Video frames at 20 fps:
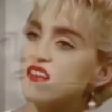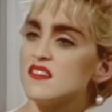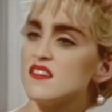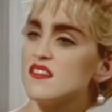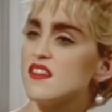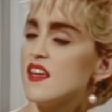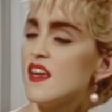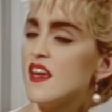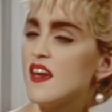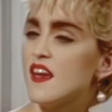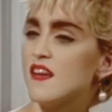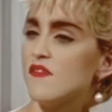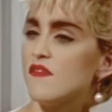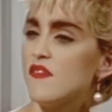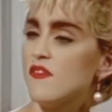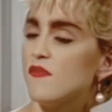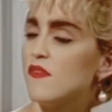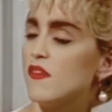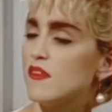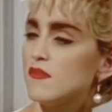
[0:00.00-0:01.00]
Why
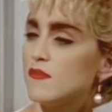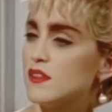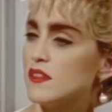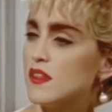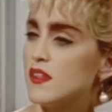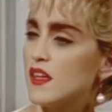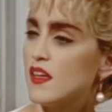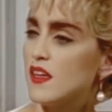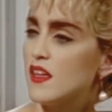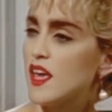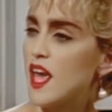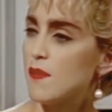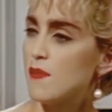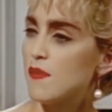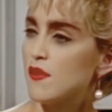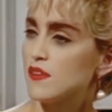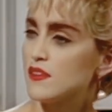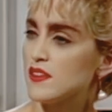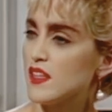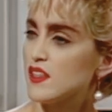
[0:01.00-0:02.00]
do you say smelly
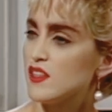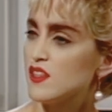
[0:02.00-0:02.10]
town?